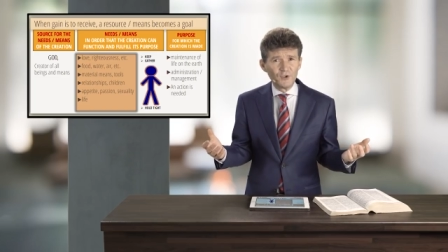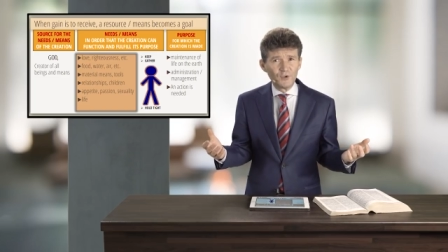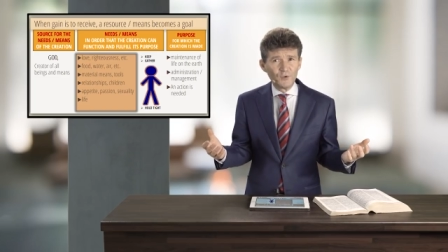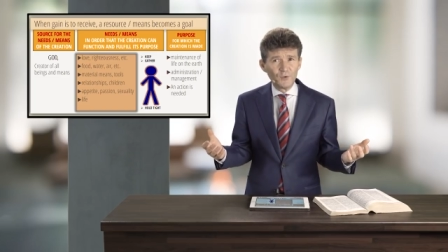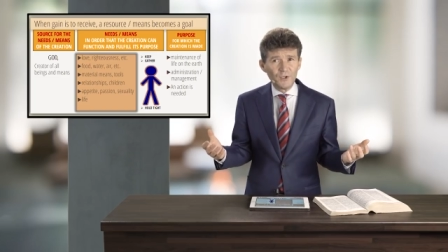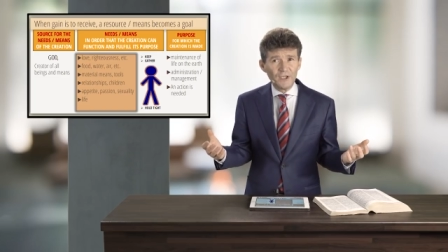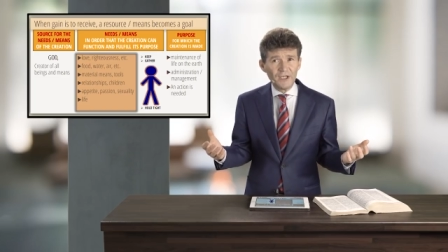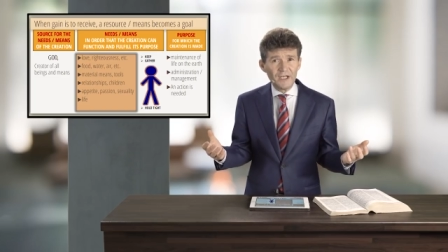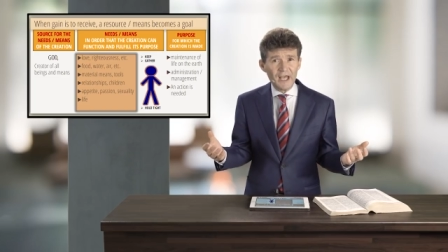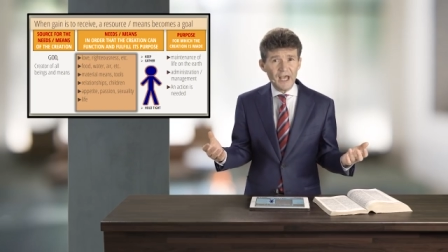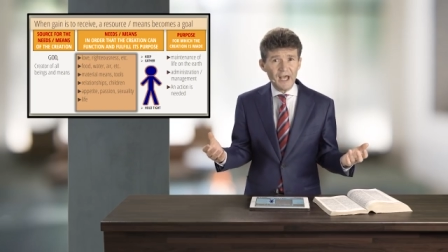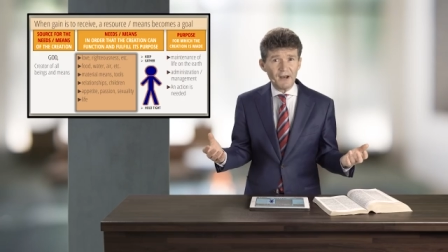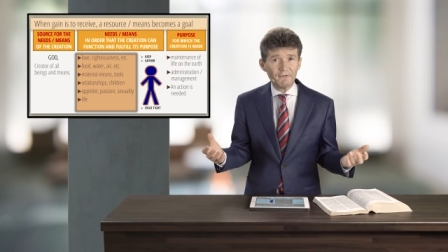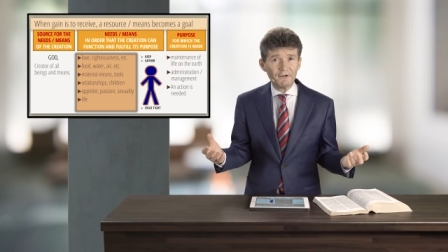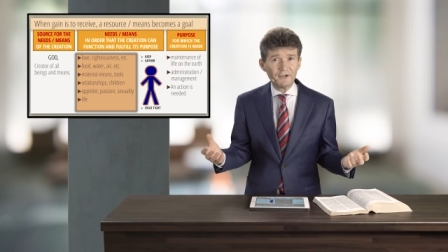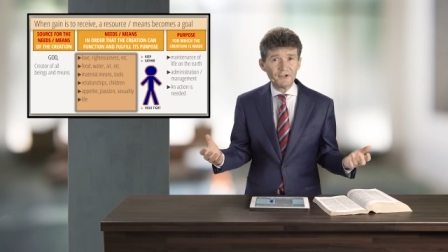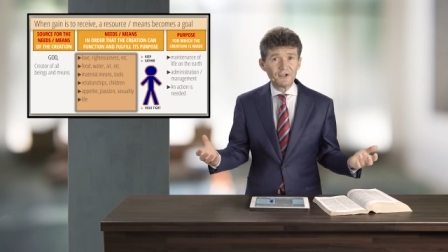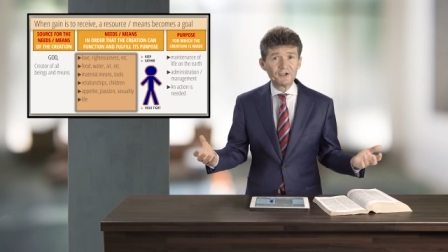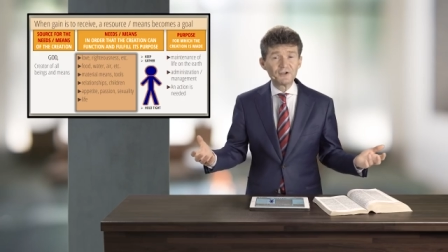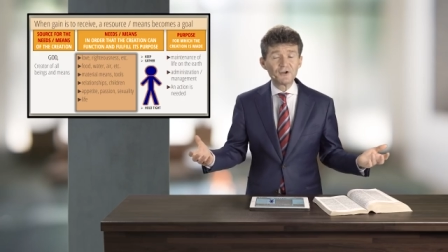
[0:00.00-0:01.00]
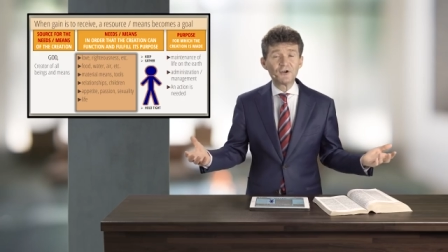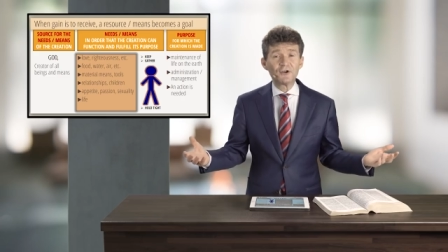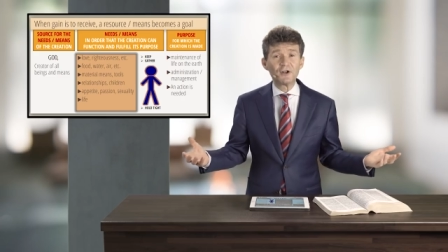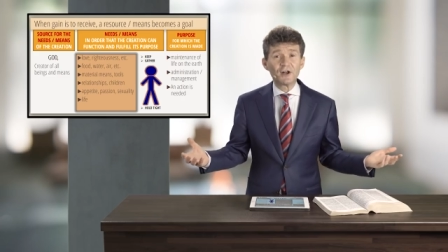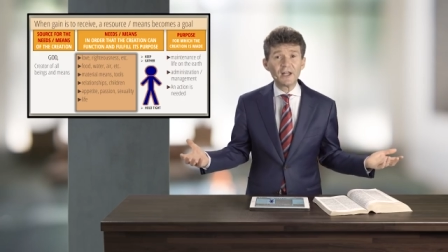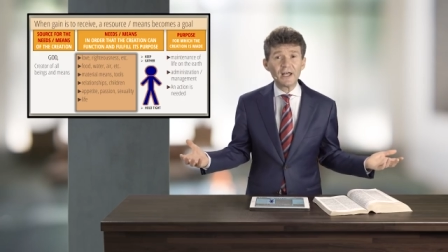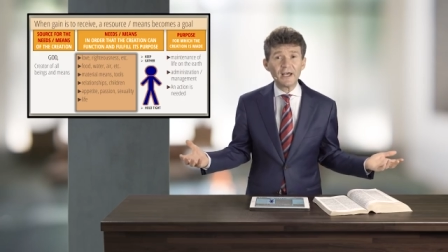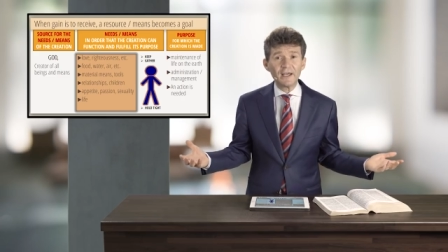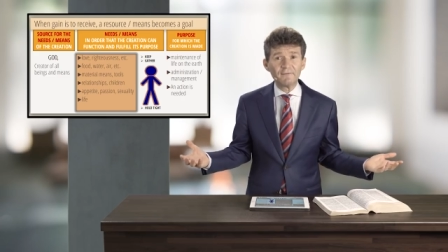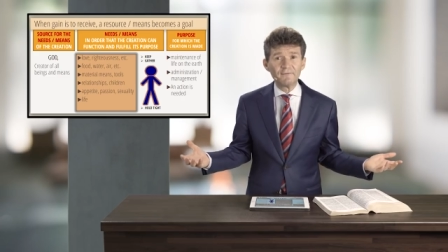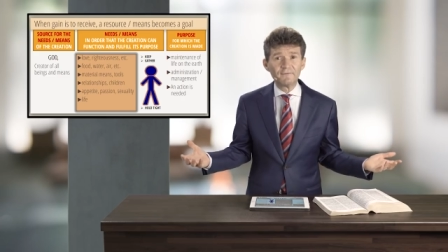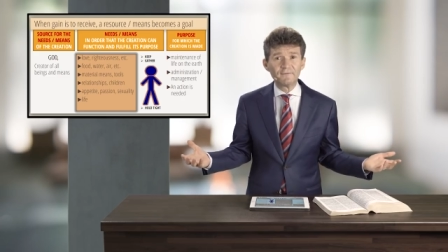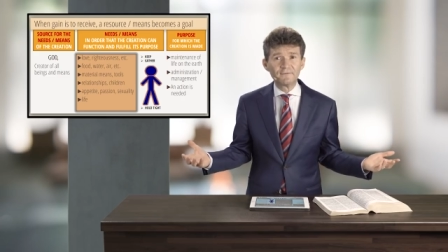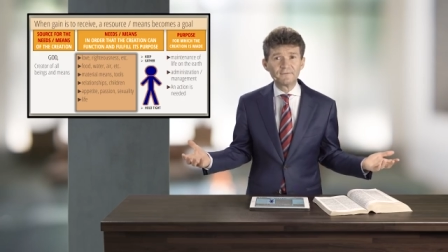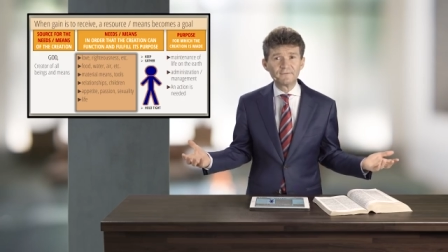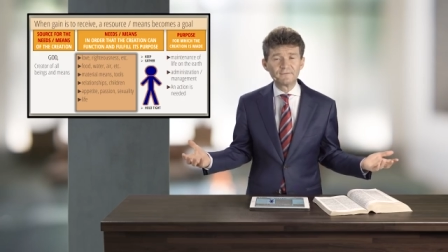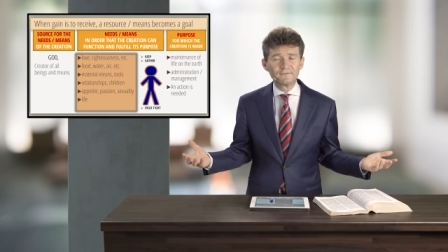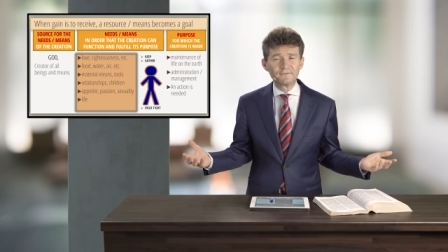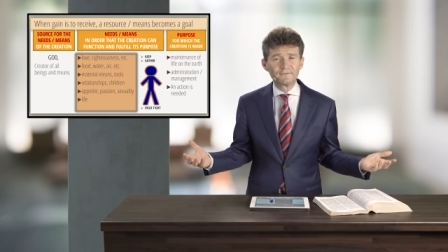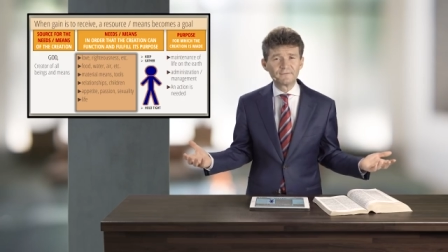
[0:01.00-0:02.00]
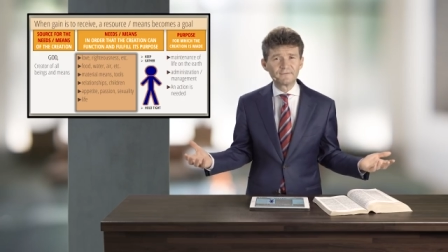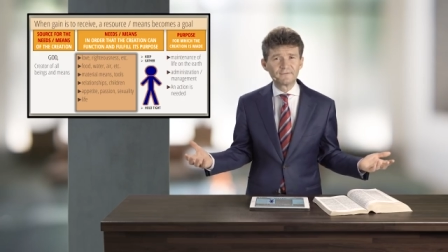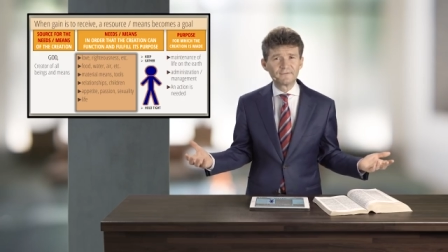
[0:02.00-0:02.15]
to inherit eternal life?